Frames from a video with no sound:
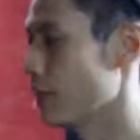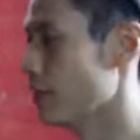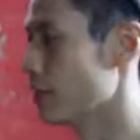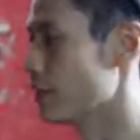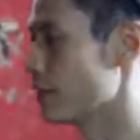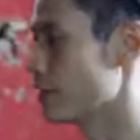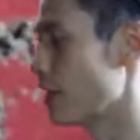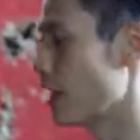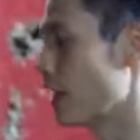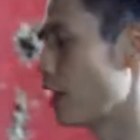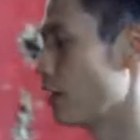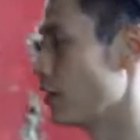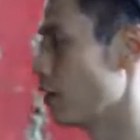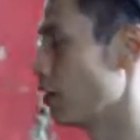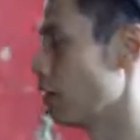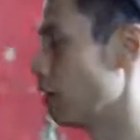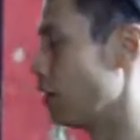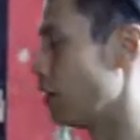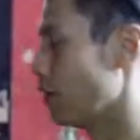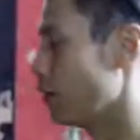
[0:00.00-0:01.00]
the inside
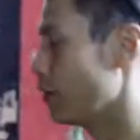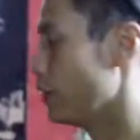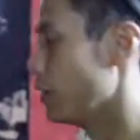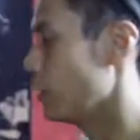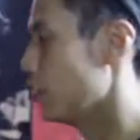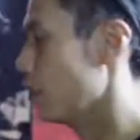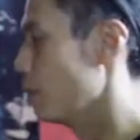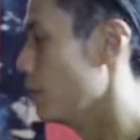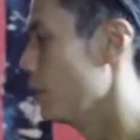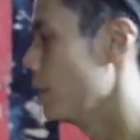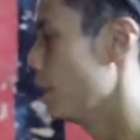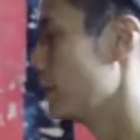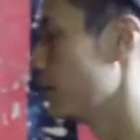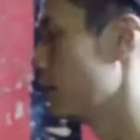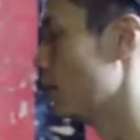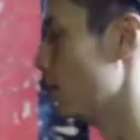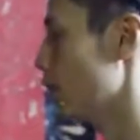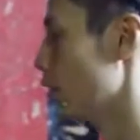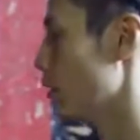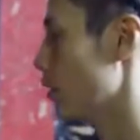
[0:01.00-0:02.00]
of the dummy.
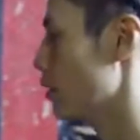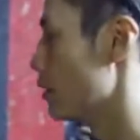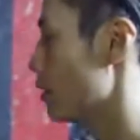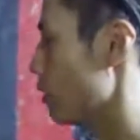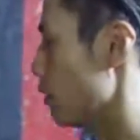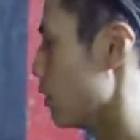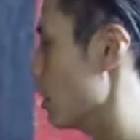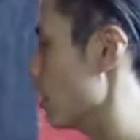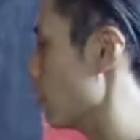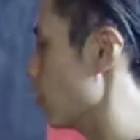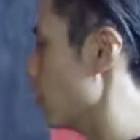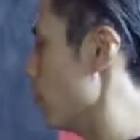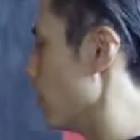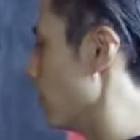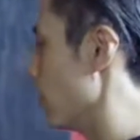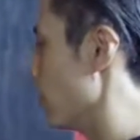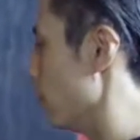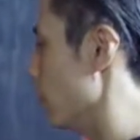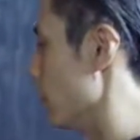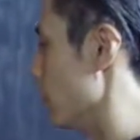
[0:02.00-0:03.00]
So it can go
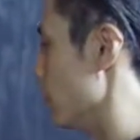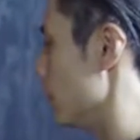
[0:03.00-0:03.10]
both